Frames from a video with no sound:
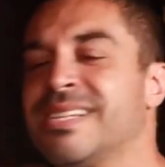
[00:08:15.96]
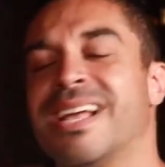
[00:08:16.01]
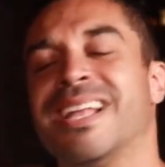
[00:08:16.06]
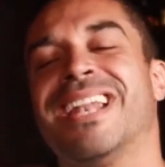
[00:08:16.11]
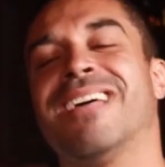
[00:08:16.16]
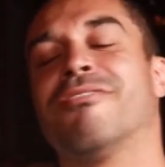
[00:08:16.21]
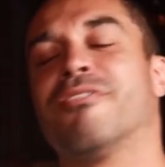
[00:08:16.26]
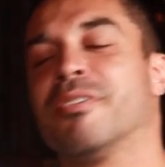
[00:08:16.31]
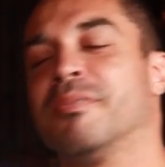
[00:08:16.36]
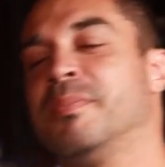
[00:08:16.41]
I
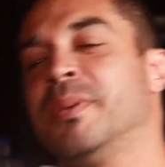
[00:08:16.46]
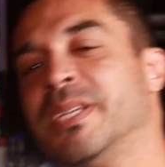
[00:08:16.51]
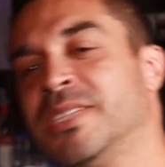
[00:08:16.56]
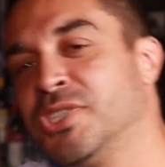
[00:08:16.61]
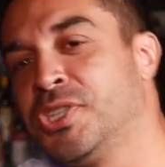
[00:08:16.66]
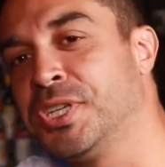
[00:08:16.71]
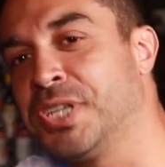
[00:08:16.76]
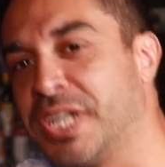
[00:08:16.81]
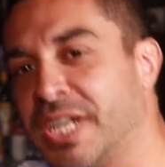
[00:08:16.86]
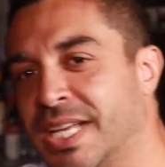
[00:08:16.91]
never have been
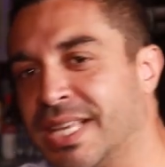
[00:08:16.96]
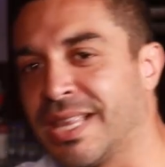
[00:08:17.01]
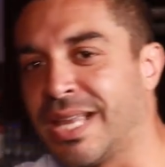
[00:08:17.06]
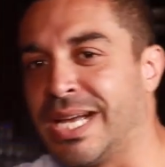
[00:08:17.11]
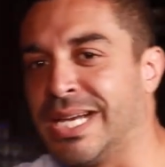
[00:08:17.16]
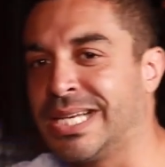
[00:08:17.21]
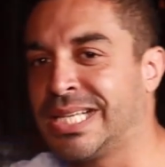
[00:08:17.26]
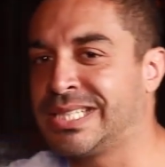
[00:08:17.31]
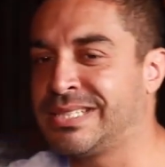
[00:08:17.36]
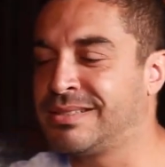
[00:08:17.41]
good at
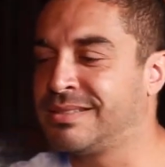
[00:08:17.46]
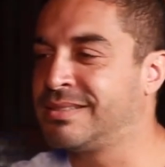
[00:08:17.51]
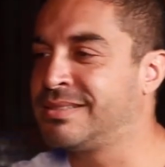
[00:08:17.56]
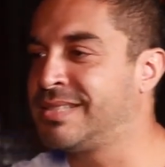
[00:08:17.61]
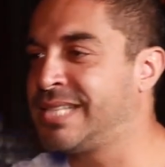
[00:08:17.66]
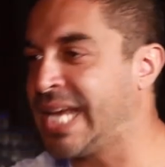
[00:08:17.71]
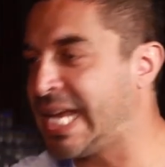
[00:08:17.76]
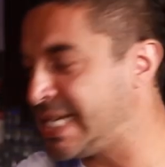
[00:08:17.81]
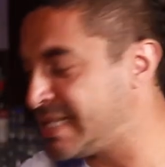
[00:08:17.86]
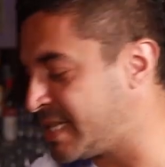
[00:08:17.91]
like
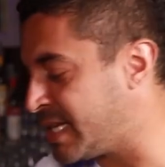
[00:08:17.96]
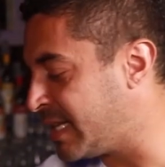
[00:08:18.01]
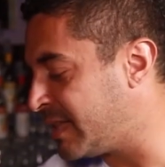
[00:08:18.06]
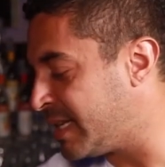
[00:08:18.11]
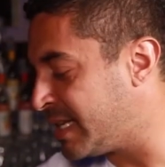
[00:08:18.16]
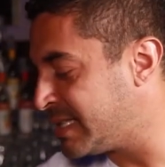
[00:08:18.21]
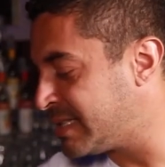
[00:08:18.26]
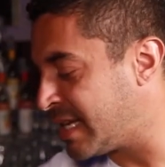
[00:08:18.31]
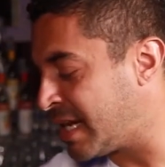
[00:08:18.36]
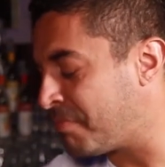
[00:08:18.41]
tasting
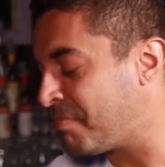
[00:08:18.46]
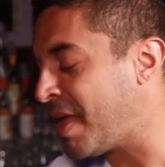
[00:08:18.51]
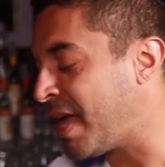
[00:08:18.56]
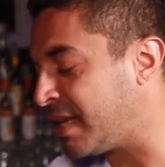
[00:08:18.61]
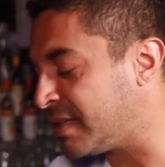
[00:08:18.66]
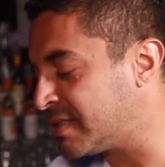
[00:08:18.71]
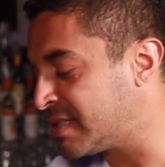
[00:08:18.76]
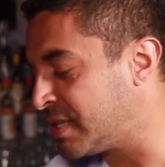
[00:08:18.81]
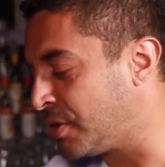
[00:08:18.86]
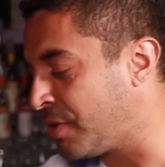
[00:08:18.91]
things, and I'm
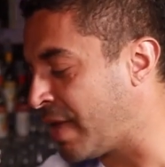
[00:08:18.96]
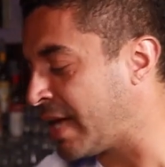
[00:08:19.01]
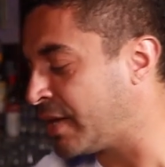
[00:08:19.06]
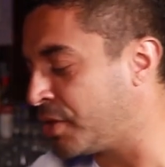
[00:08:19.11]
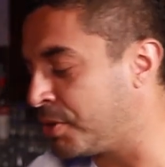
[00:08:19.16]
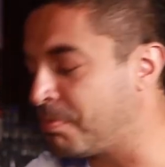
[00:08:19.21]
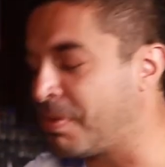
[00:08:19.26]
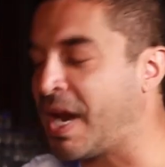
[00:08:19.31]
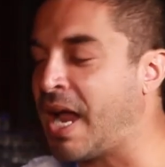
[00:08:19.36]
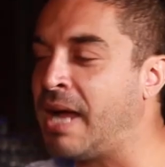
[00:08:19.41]
not still that
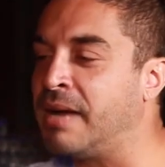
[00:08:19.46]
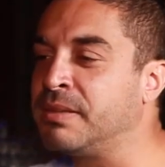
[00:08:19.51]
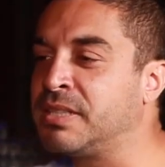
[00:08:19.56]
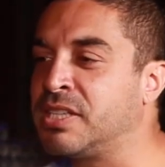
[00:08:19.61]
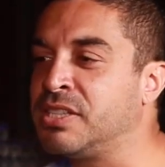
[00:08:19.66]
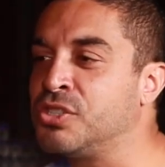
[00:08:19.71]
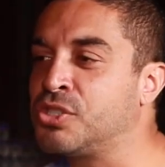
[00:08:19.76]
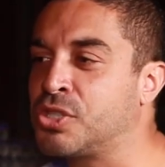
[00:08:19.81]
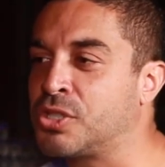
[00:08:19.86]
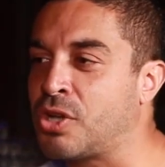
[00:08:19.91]
good, but I
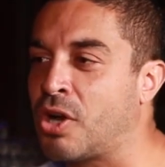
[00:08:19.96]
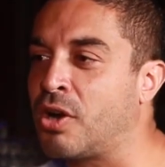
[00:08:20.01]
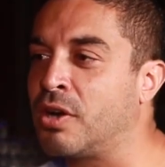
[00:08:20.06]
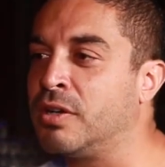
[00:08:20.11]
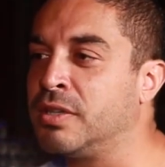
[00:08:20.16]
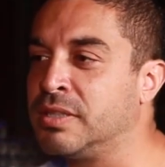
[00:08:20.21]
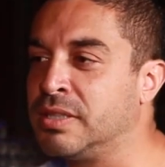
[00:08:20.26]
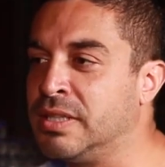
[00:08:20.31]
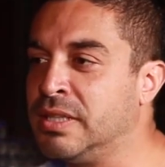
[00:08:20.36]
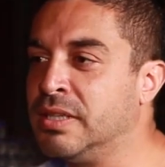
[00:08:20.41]
can
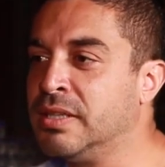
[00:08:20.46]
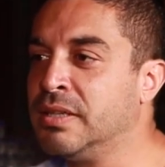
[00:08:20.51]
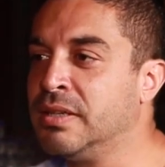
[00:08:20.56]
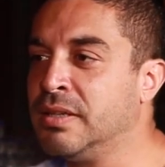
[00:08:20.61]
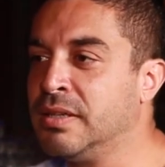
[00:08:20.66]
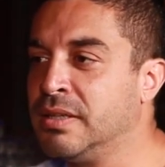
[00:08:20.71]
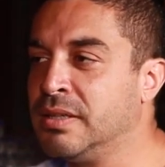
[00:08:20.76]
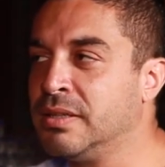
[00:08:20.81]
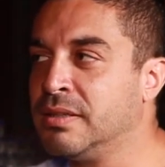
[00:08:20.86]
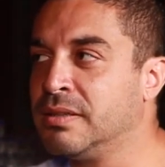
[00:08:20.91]
start.
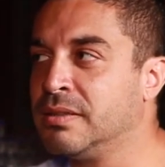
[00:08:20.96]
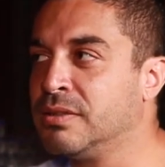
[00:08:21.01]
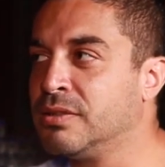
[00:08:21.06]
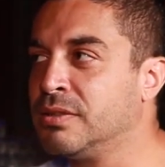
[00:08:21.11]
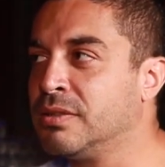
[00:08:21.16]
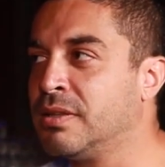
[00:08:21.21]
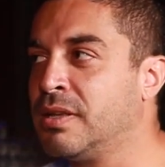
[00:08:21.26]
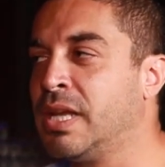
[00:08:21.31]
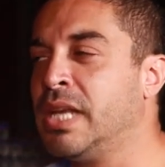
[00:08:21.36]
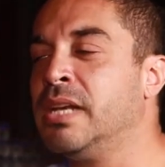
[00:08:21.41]

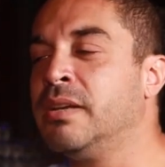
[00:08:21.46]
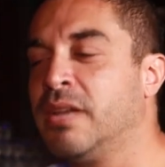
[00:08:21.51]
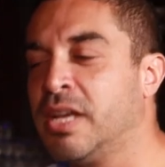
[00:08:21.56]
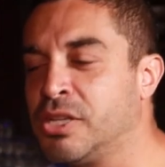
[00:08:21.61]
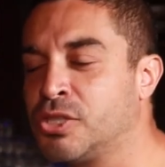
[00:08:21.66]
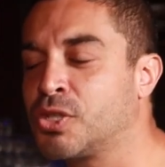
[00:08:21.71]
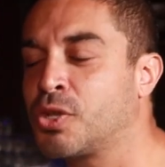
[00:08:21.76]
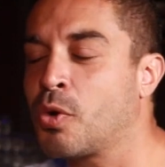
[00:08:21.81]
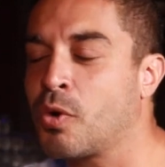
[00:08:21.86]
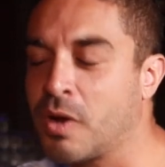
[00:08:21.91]
And
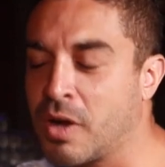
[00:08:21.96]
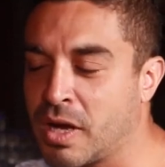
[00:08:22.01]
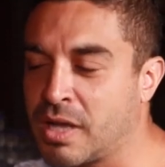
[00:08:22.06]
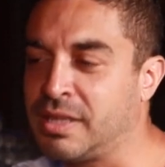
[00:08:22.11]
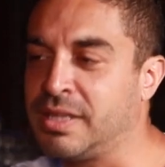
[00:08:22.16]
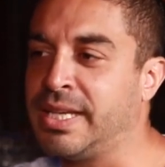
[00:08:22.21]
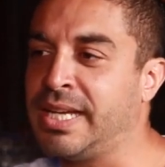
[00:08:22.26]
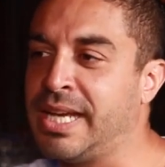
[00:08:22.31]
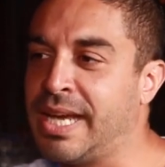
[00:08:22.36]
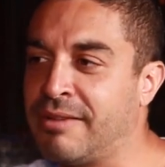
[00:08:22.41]

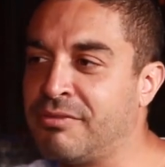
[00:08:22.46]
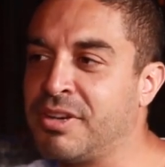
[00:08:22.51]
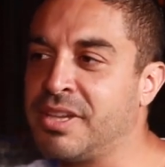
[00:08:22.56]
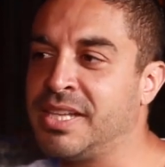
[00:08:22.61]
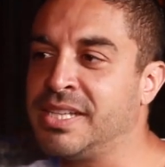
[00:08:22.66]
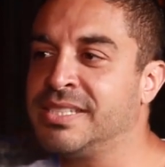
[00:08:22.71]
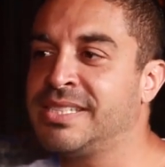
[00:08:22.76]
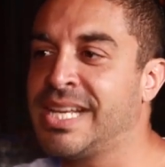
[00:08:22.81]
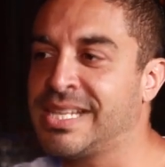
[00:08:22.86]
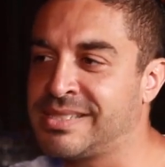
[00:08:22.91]
historically,
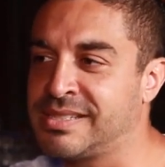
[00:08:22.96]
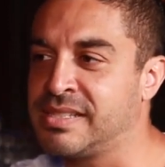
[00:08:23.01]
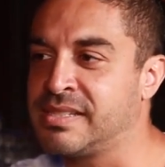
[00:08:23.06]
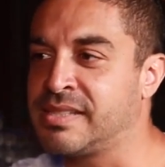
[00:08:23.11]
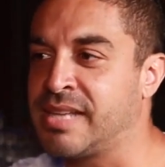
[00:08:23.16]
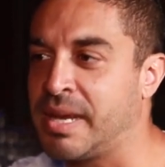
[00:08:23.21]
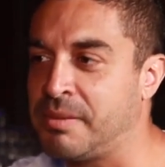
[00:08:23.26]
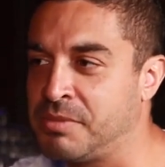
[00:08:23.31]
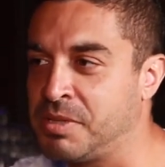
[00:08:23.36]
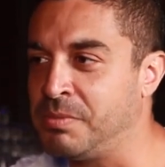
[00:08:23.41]
everything tastes the
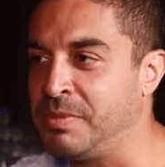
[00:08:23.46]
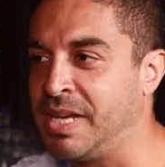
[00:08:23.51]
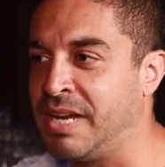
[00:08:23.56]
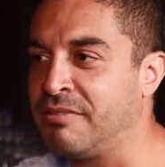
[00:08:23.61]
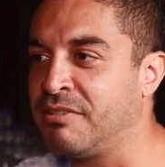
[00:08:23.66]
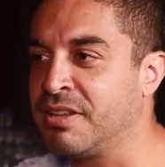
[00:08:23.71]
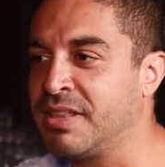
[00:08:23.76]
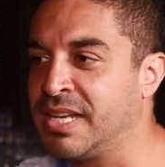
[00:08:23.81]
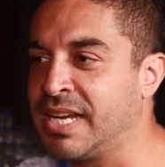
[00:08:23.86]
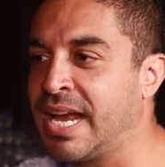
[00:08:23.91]
same to me.
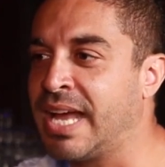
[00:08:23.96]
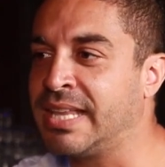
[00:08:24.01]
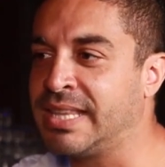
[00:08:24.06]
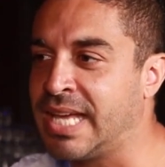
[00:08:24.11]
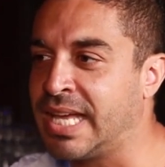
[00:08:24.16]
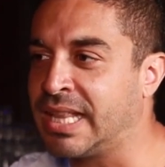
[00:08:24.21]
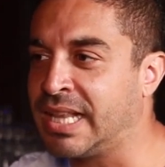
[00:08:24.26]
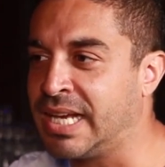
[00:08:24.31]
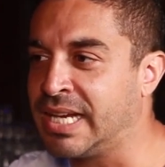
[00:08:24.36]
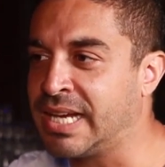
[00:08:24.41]
Everything had
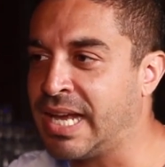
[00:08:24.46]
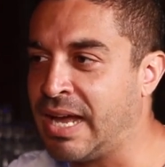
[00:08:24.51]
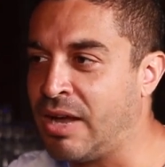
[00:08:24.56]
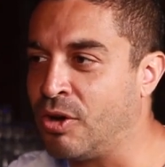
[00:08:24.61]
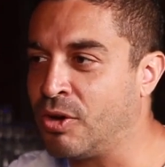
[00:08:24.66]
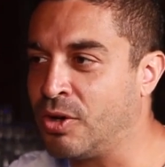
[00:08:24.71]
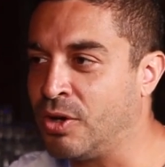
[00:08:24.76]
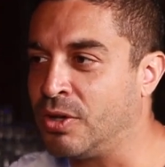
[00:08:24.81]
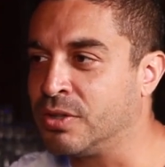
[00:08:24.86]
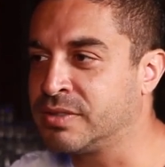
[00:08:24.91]
that like
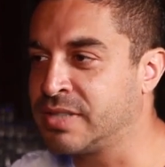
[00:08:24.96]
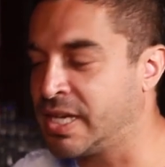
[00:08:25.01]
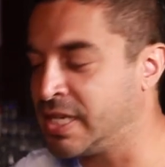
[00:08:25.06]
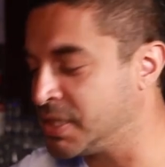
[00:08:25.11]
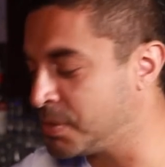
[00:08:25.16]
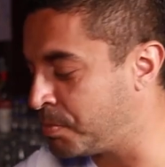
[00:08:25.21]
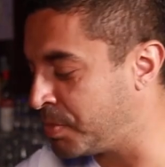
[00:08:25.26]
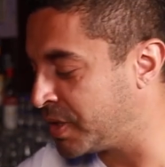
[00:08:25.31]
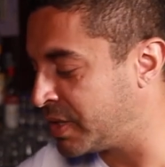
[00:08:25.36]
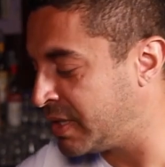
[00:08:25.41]
alcohol
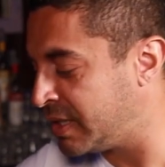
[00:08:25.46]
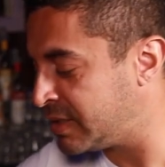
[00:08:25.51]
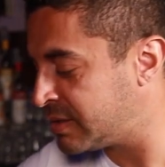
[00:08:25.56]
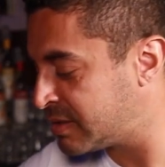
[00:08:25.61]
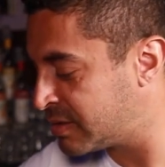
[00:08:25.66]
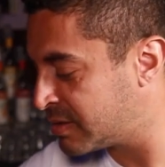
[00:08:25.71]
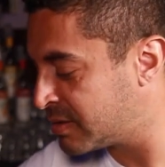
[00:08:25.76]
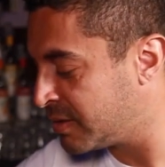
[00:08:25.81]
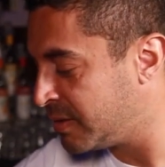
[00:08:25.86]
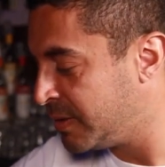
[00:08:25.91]
taste, but
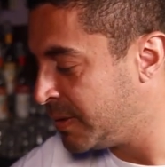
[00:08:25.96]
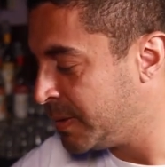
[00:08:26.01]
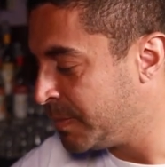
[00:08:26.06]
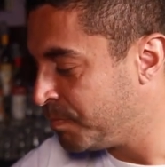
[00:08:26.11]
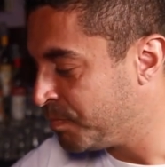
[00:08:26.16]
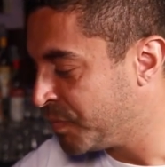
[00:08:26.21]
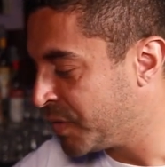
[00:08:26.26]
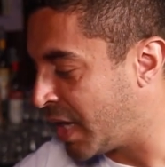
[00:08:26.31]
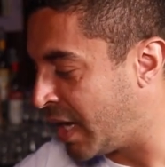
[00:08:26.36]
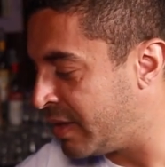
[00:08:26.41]
this,
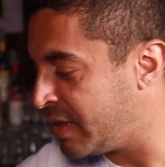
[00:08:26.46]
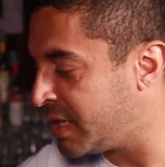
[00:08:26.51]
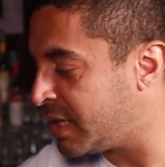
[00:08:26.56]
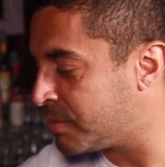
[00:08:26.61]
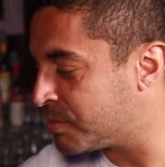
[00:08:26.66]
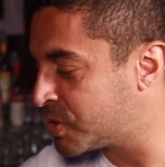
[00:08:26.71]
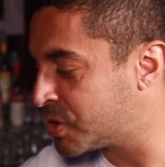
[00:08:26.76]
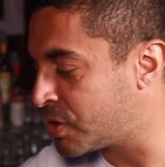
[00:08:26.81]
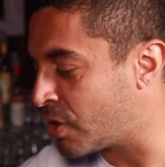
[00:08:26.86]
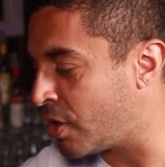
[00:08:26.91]
I think
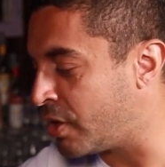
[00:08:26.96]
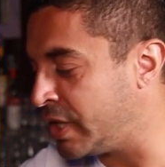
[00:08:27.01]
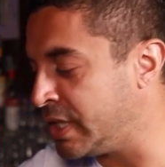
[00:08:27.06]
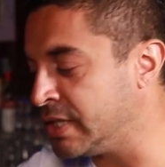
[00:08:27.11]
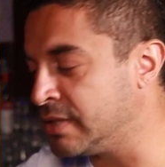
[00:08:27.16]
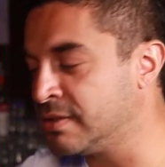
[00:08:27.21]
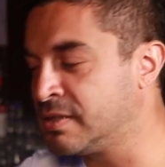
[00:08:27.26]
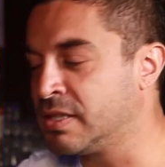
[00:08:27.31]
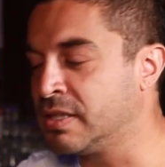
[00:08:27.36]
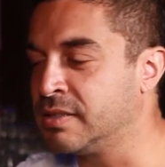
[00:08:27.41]
I'm
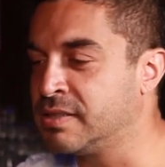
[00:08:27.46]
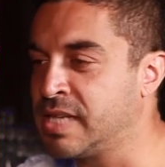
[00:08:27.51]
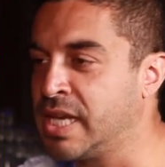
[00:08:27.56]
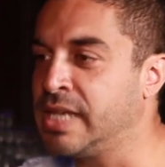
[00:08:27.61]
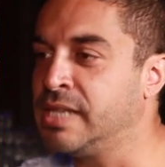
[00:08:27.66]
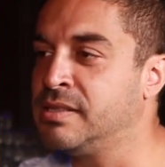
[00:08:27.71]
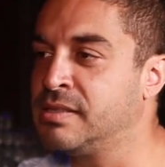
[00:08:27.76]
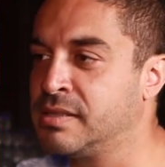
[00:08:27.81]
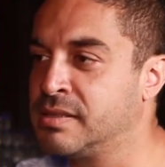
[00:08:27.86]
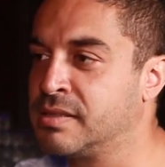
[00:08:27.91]
starting to
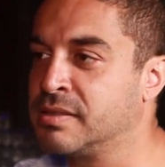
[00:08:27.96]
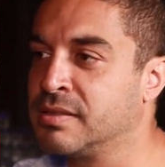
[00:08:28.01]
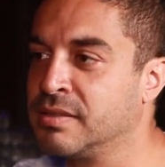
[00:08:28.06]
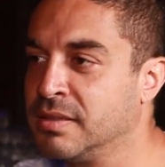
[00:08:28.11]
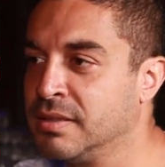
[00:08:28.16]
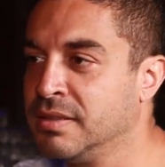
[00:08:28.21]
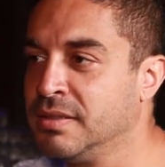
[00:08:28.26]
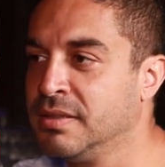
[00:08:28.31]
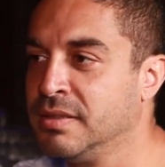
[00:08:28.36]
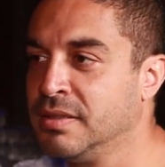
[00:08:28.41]
taste,
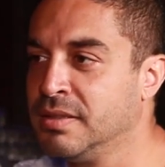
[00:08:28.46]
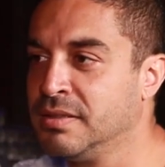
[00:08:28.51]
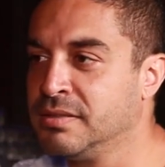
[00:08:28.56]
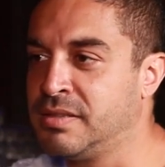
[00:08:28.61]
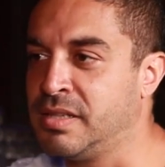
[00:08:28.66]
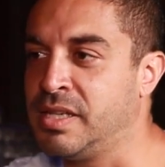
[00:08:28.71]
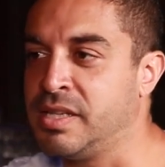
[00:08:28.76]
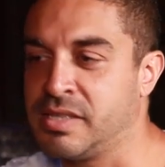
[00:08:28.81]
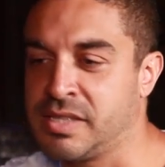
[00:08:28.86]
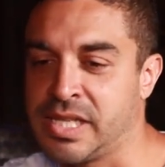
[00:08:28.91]

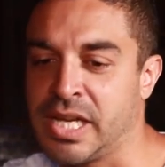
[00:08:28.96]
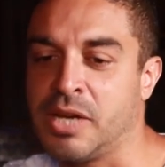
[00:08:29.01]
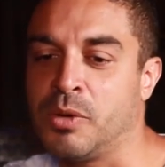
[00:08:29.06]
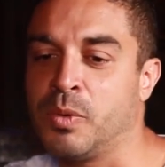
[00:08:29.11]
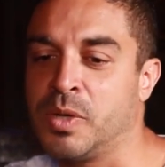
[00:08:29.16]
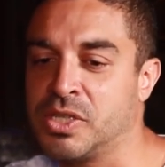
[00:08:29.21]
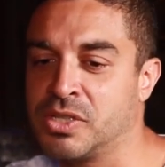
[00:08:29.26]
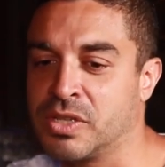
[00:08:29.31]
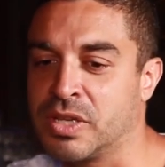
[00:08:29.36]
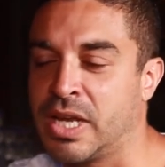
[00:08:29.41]
to
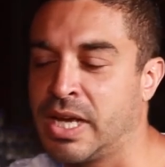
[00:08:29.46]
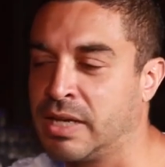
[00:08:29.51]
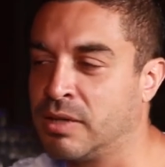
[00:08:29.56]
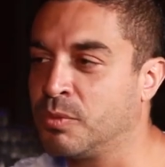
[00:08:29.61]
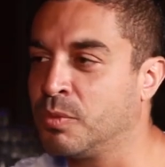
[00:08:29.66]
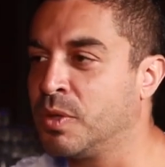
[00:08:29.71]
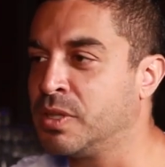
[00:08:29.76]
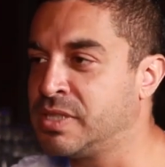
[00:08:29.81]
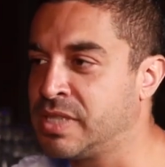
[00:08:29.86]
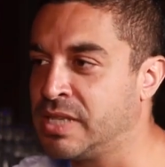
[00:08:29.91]
distinguish like
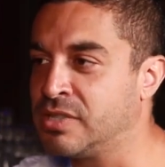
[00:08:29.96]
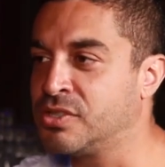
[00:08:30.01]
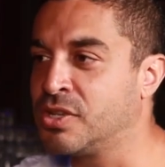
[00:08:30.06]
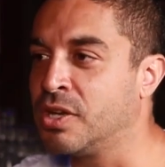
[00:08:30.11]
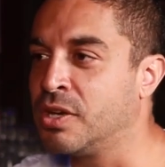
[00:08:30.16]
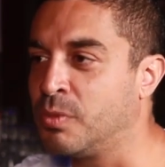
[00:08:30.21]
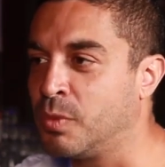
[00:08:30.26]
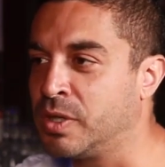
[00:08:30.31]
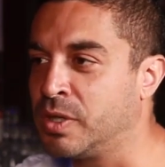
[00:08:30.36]
what tastes good and